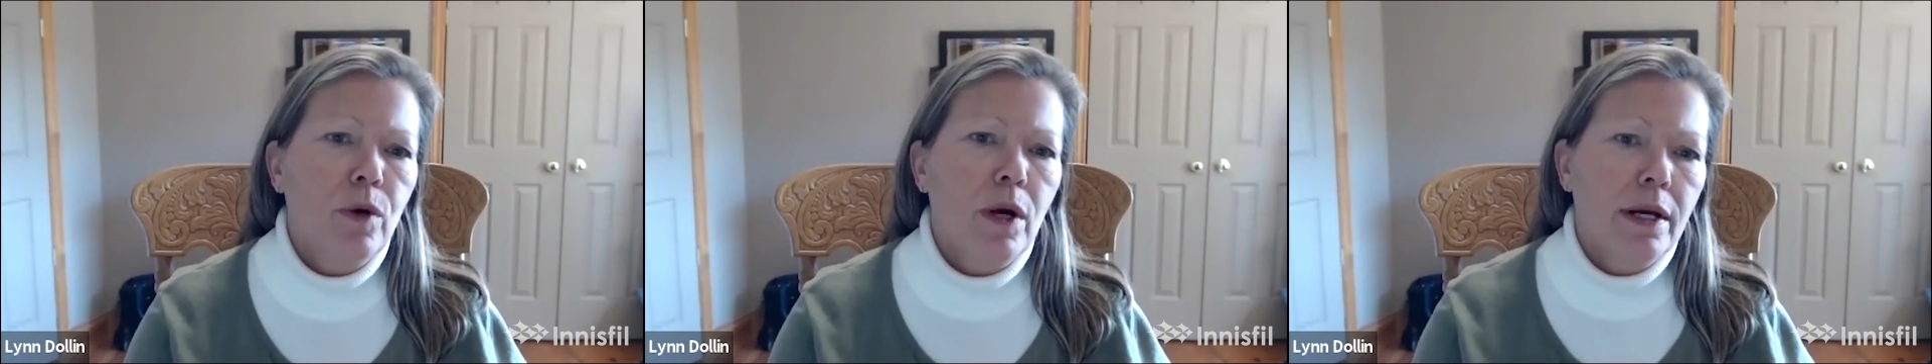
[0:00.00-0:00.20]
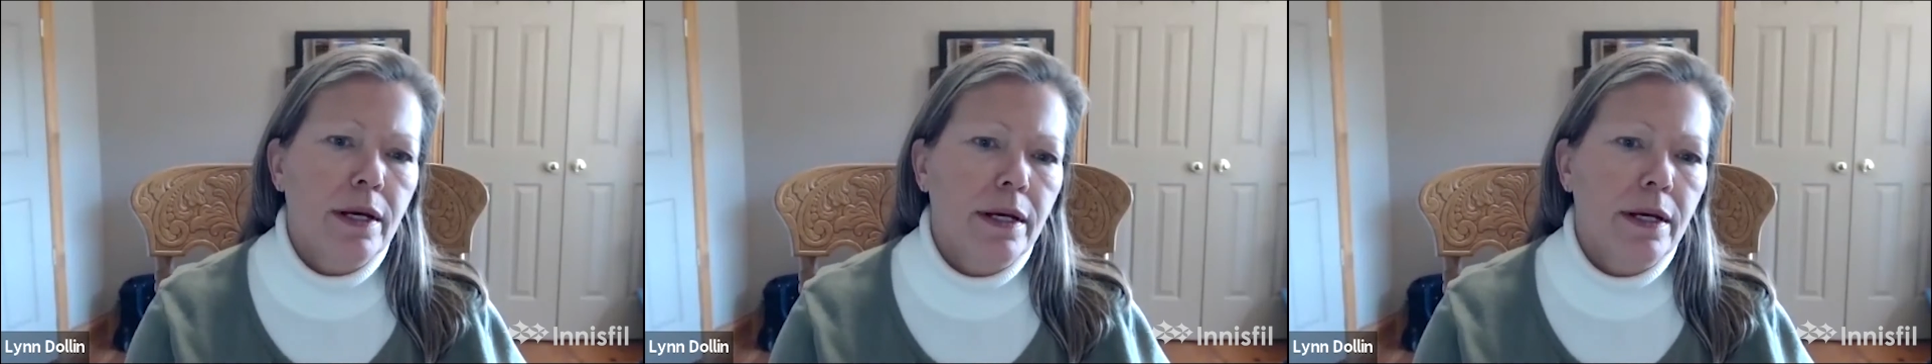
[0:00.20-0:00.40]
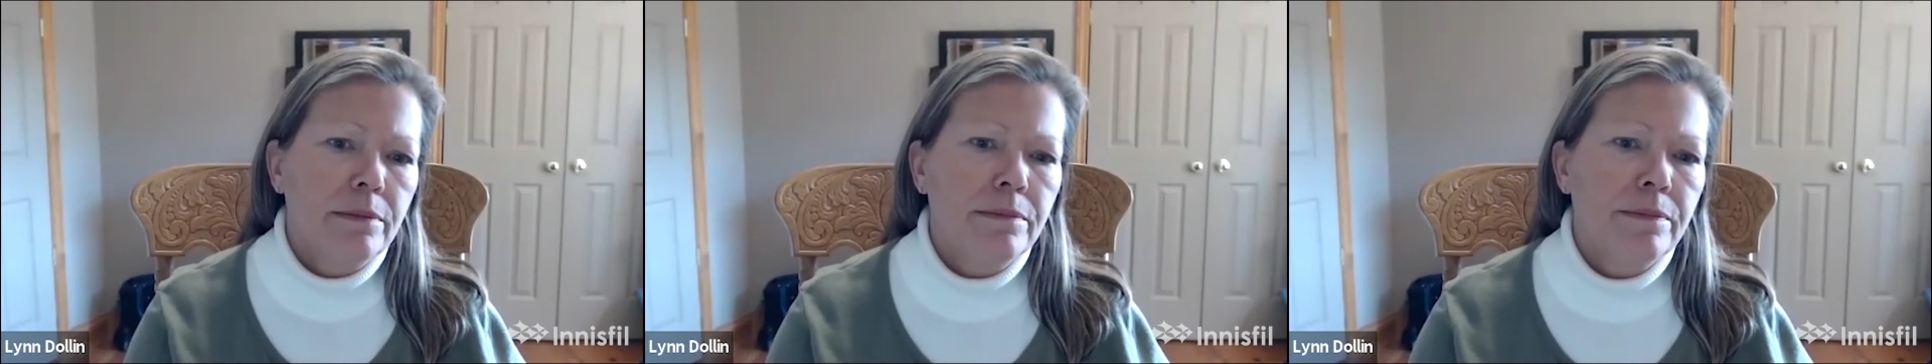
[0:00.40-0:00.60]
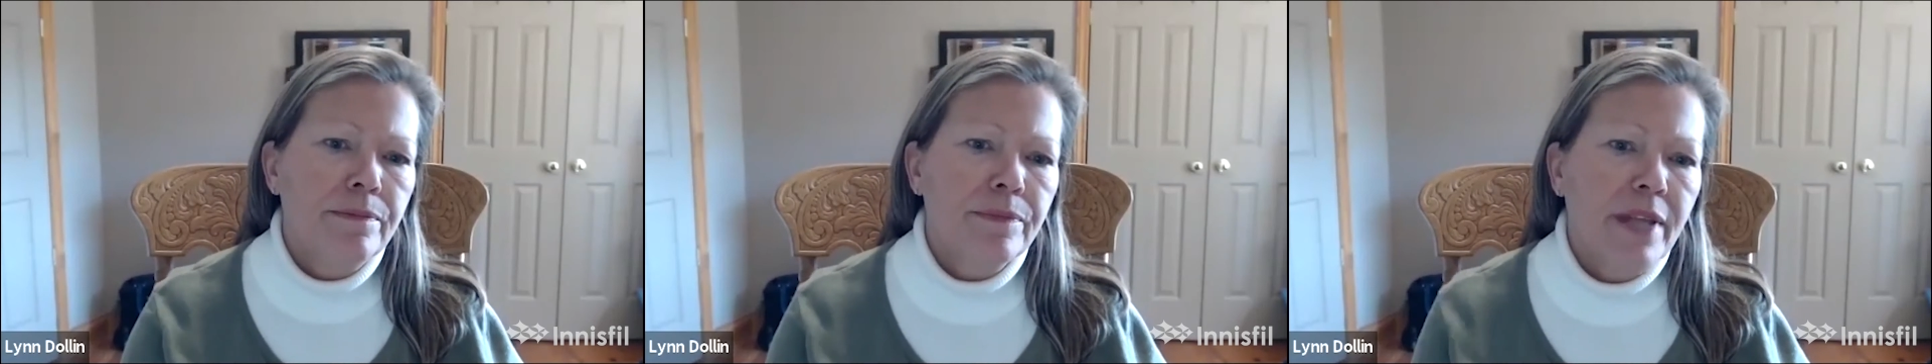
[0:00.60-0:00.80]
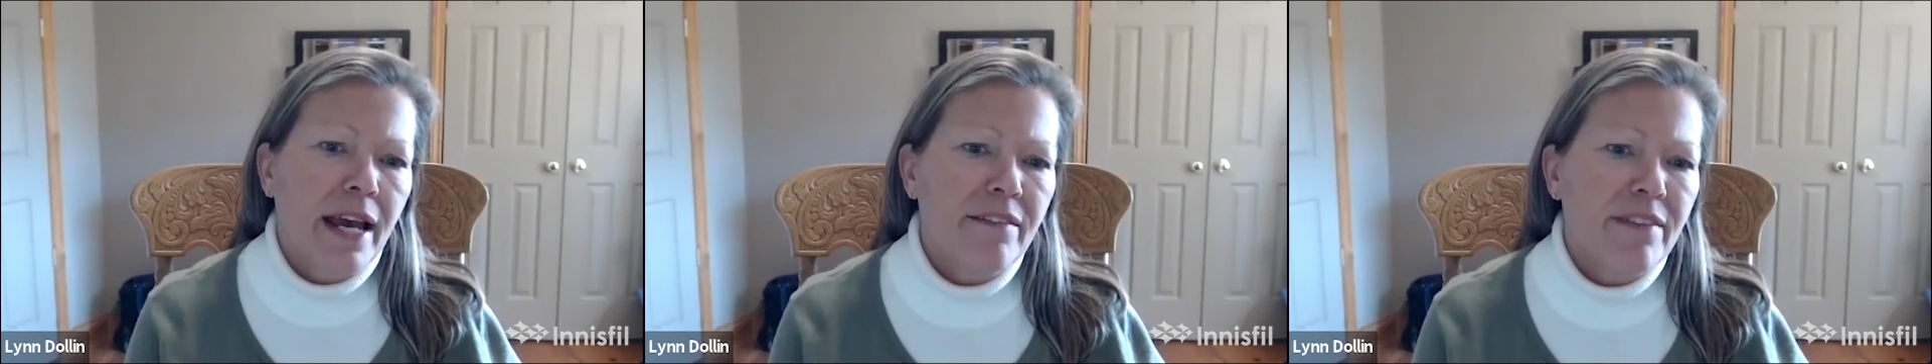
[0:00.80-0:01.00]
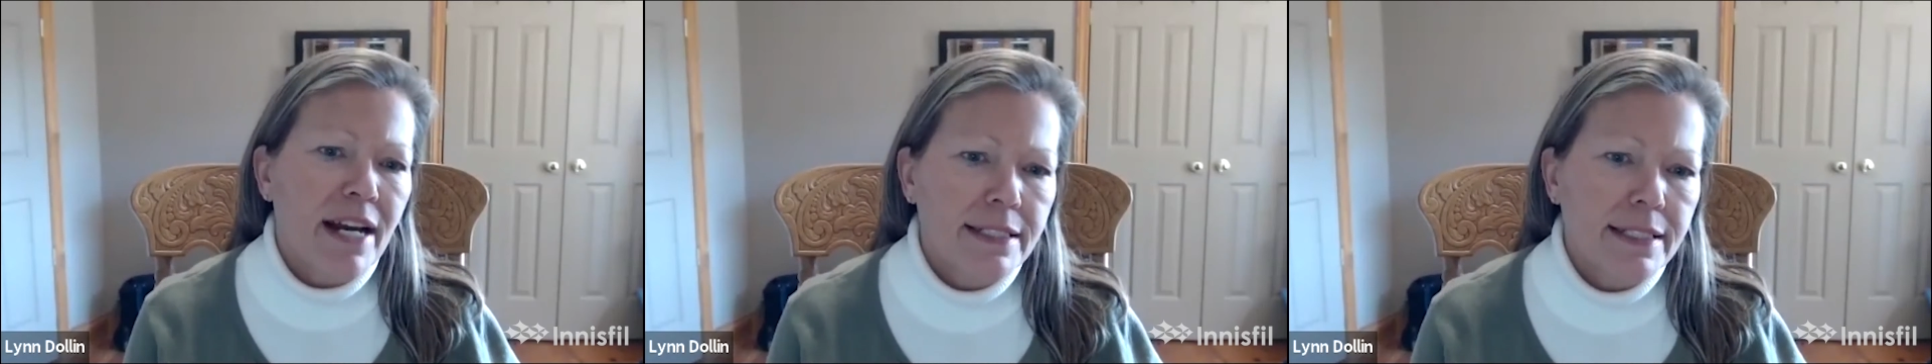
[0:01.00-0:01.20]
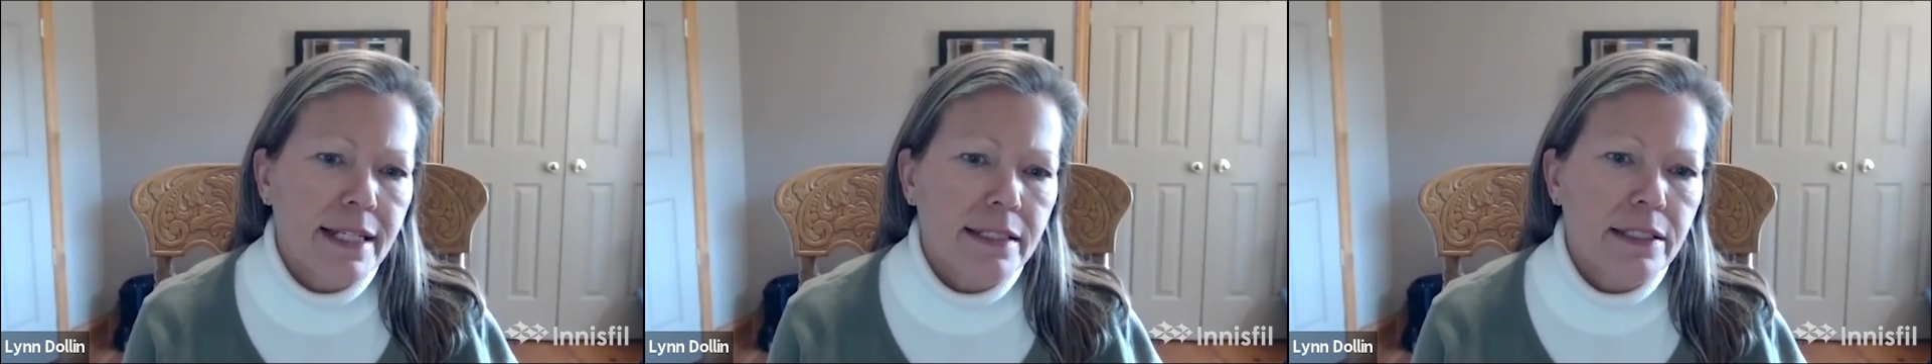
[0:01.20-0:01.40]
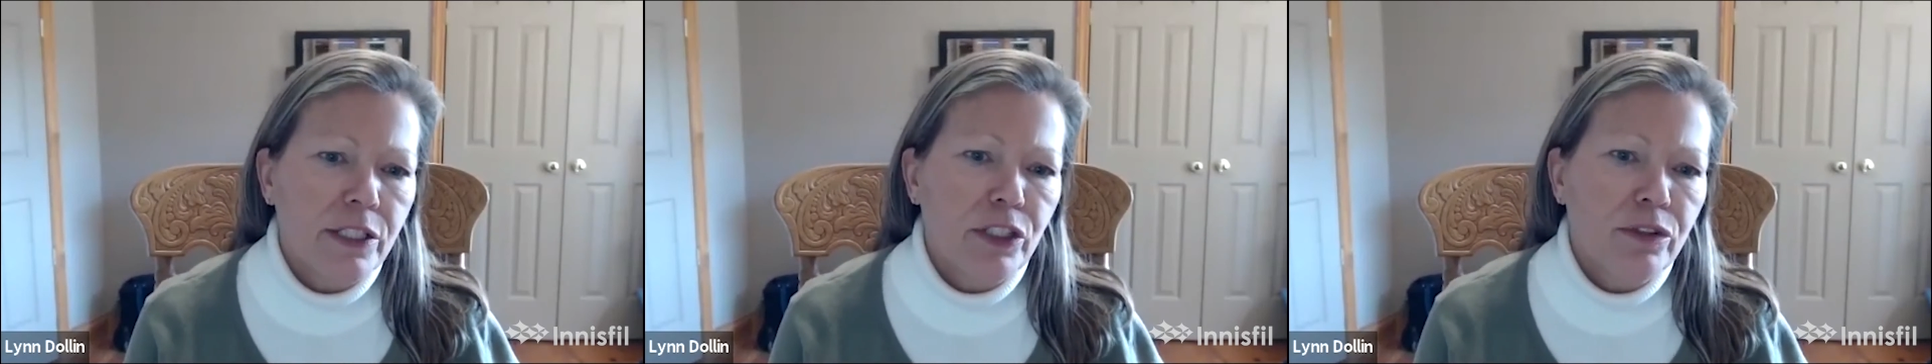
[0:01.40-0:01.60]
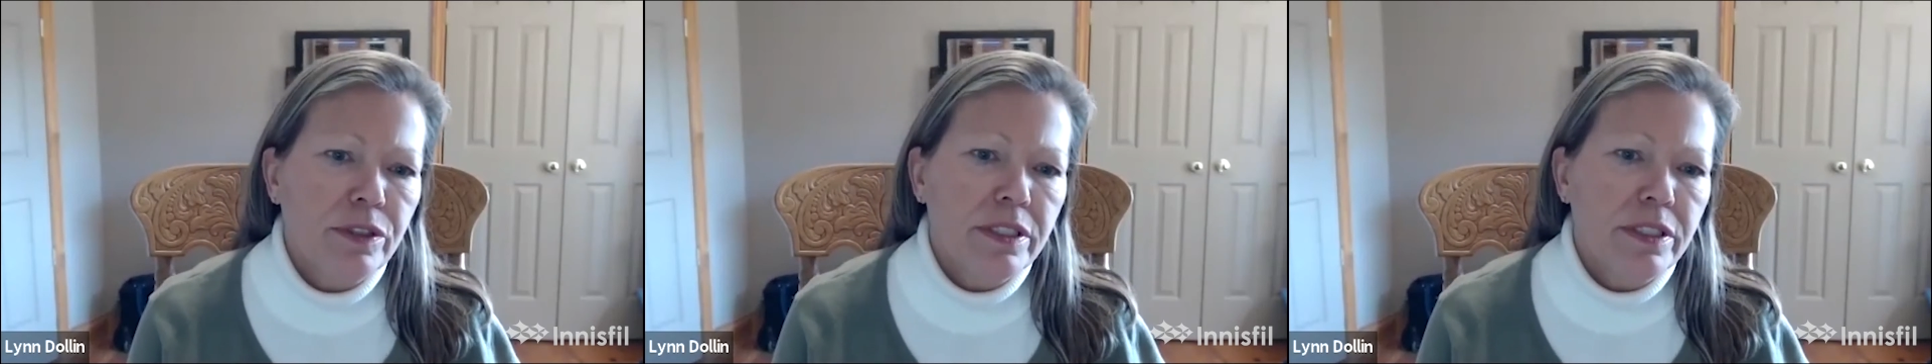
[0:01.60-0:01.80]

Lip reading: have access to